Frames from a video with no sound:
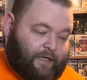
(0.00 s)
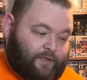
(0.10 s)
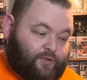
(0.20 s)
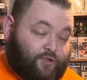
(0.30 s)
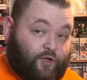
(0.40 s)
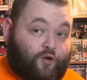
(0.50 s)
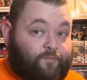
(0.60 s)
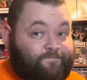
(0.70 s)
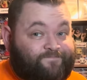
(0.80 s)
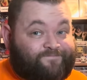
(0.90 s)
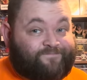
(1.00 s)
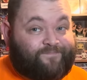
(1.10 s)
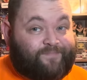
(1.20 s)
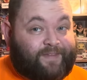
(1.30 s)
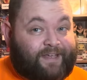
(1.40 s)
So
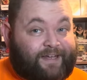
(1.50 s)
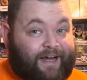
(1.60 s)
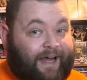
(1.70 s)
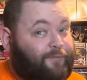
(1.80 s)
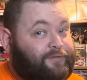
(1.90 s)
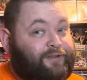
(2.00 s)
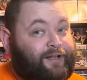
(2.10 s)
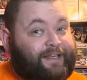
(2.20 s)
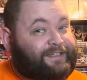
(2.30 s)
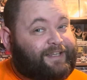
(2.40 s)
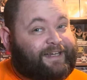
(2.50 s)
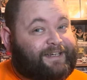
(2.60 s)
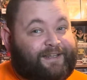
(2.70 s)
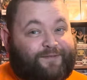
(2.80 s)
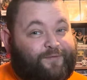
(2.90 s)
I was luckily selected.
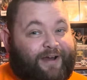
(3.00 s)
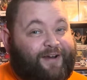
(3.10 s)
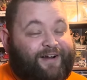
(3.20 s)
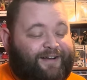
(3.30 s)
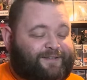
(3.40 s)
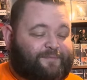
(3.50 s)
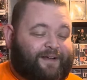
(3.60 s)
That's very awesome.